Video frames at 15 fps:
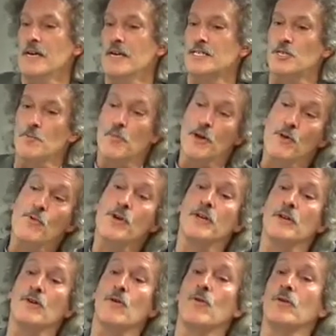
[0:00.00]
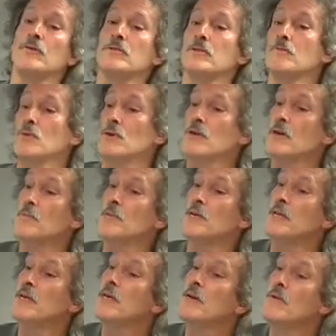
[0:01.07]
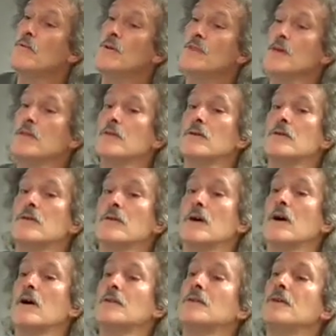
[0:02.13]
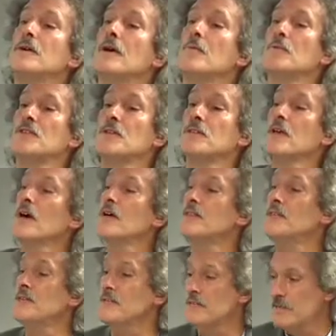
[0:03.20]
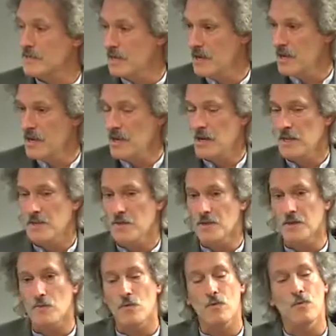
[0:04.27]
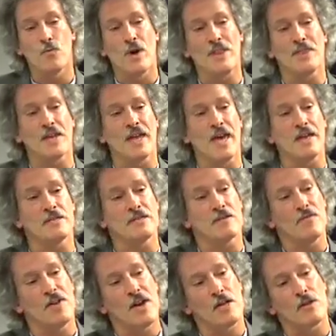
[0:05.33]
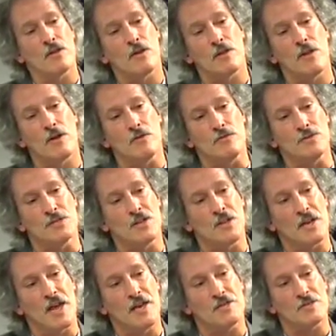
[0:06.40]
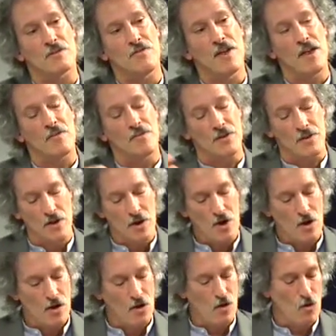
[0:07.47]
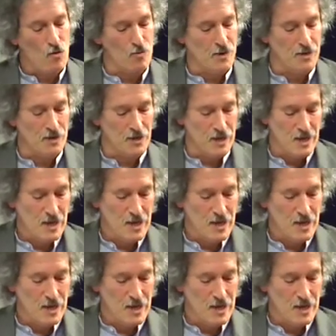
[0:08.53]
It's a period, according to Muhammad, within the Quran and within the Hadith, when the gates of hell are closed and the gates of heaven are opened.